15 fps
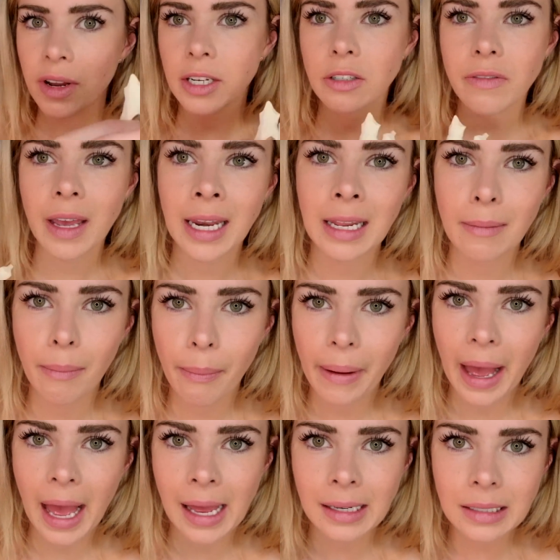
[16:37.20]
rid of any
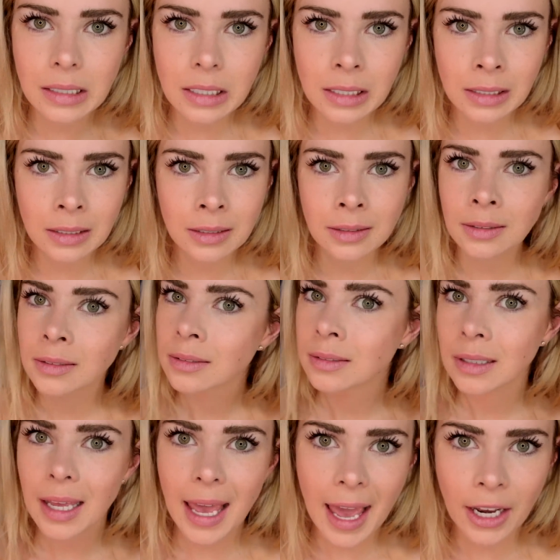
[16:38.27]
bad
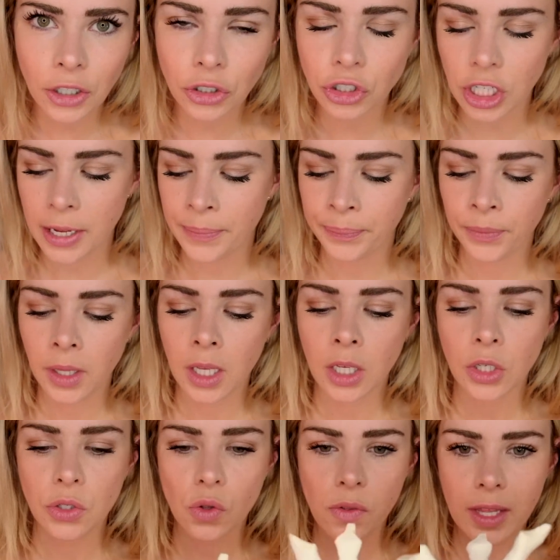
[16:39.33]
energy.
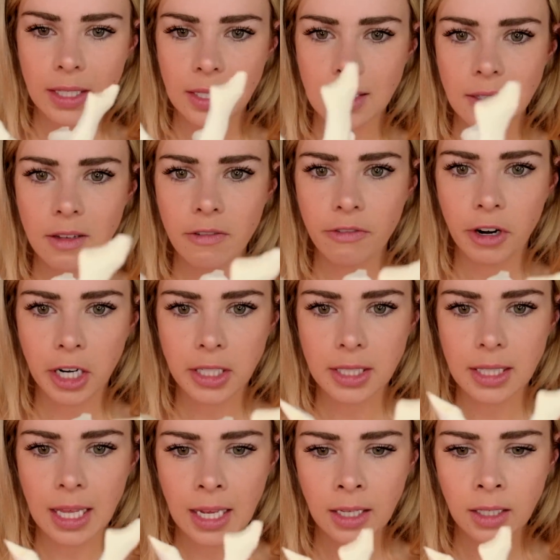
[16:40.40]
So this is the first
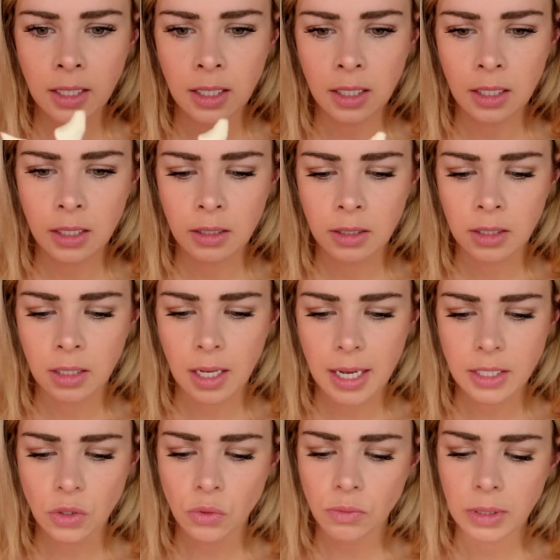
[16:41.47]
thing. I
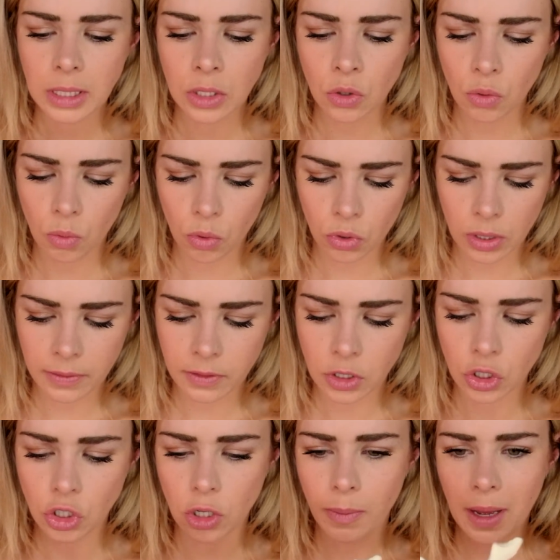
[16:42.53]
don't really know what to
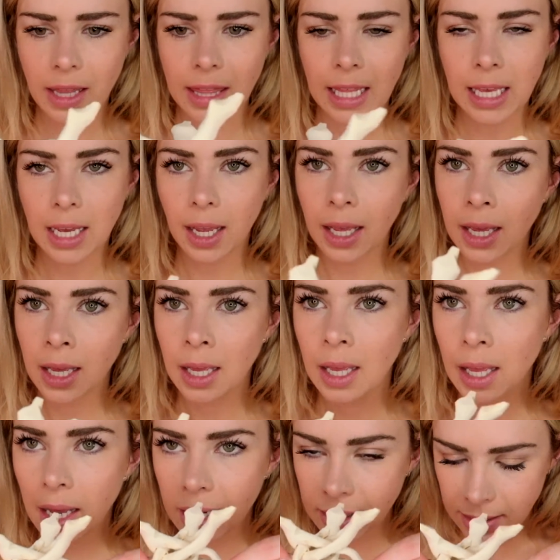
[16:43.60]
do, but I think
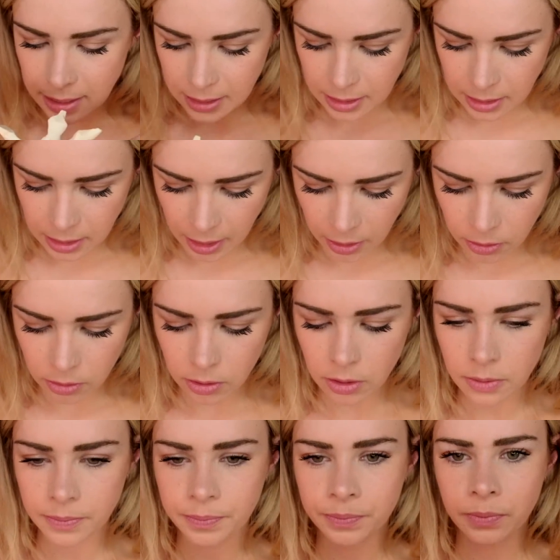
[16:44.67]
I set it out.
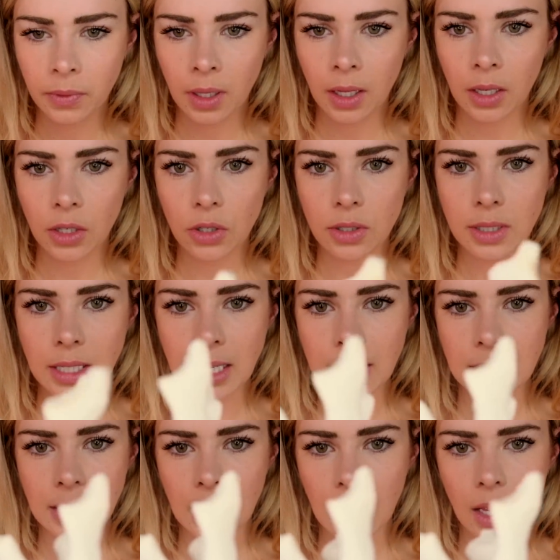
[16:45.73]
You see,
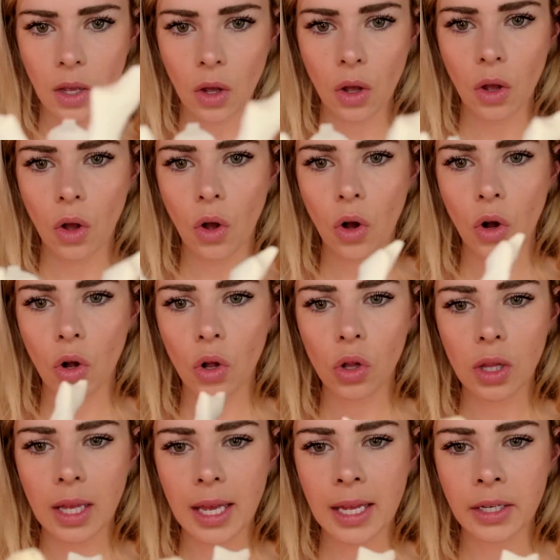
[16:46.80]
it's like all
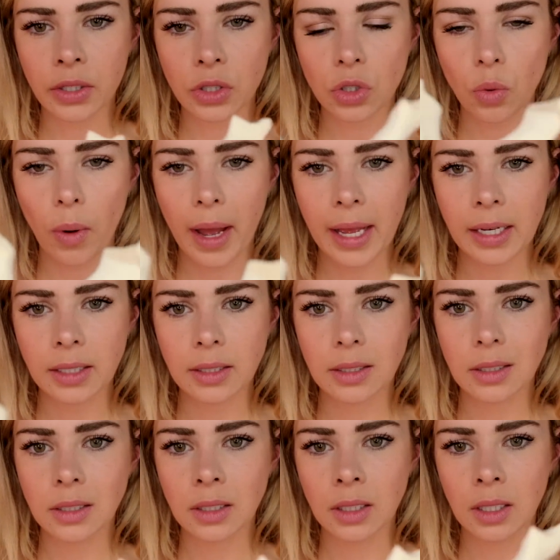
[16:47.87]

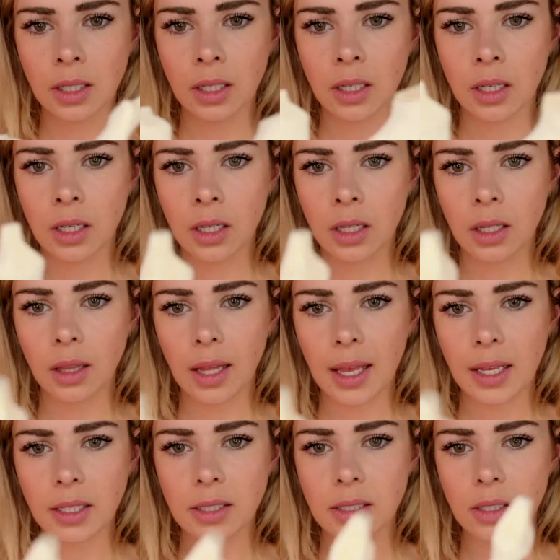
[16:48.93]
entwined,
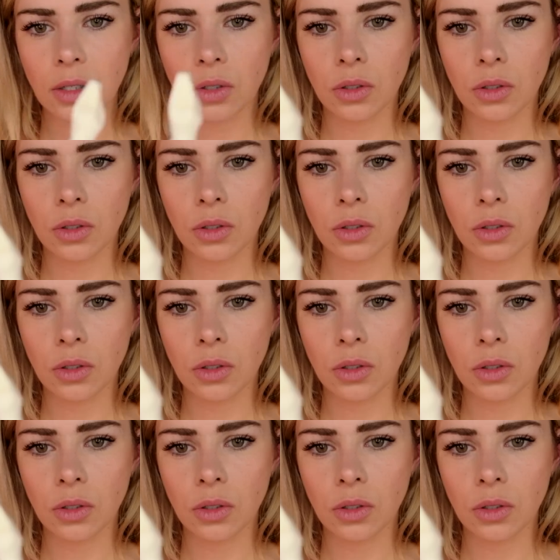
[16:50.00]
like so.